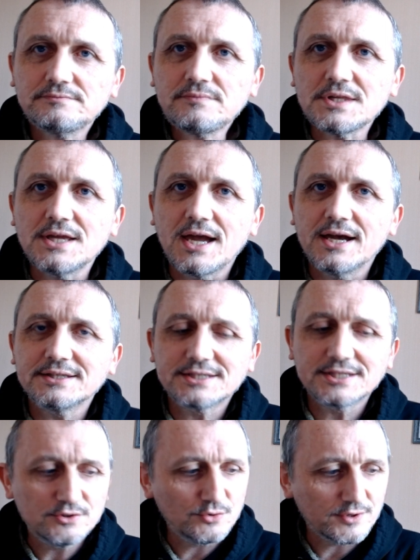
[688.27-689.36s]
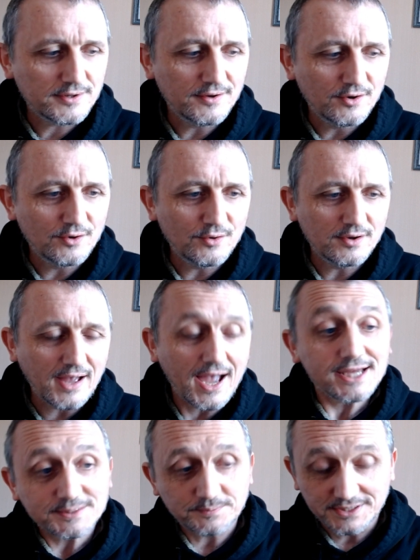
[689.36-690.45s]
So
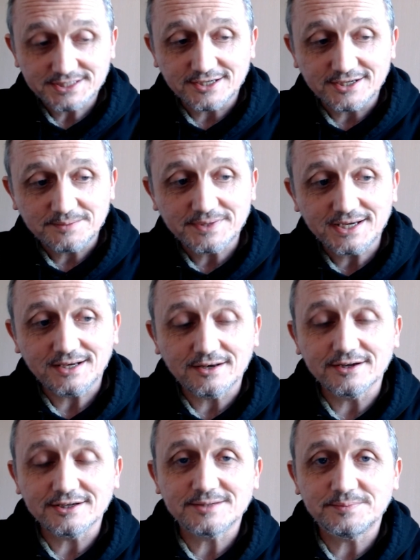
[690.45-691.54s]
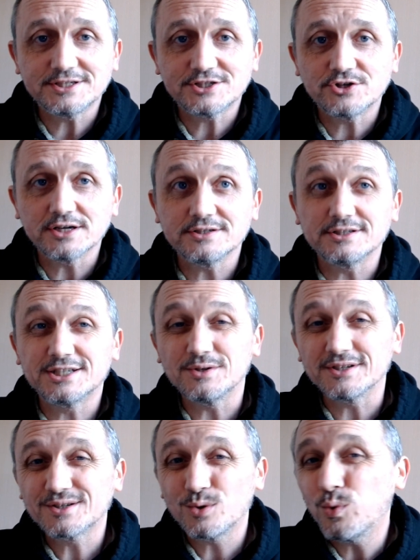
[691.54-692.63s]
Aspie, certainly me, like to be structured. So
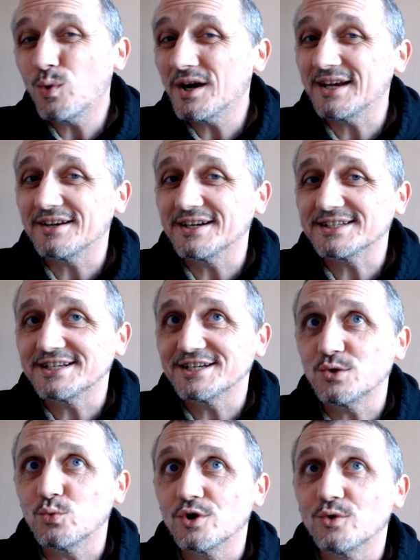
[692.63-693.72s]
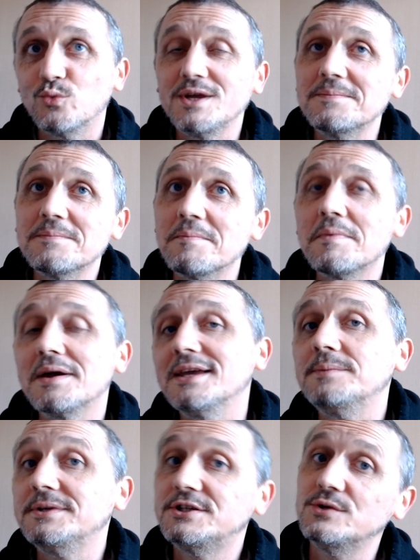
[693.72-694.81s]
I'd quite like to know what we may
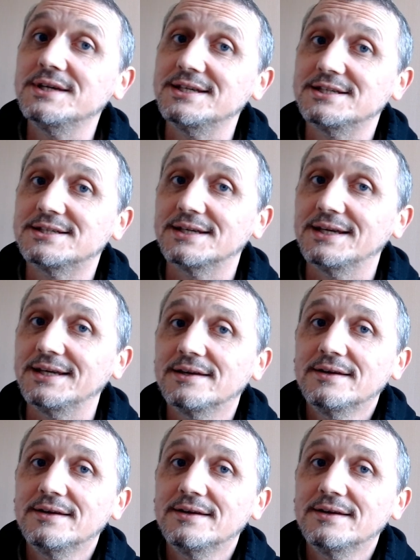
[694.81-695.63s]
be doing each day.